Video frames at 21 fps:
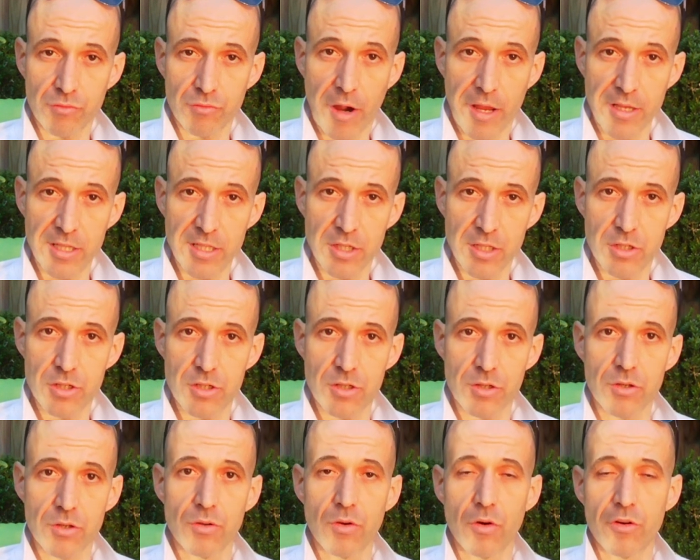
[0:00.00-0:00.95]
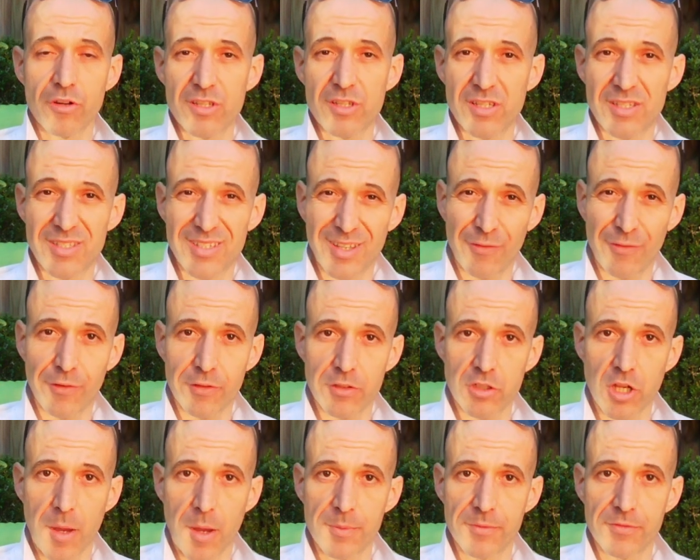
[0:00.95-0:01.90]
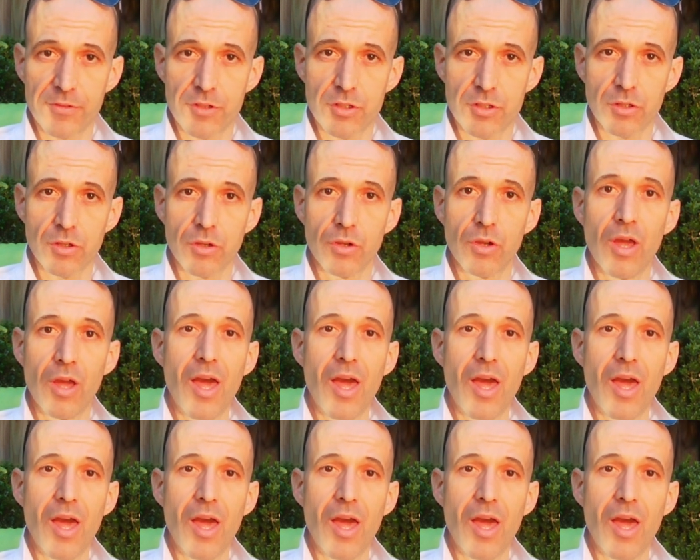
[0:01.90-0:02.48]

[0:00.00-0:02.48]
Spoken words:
racing shoe or a stiffer type of shoe.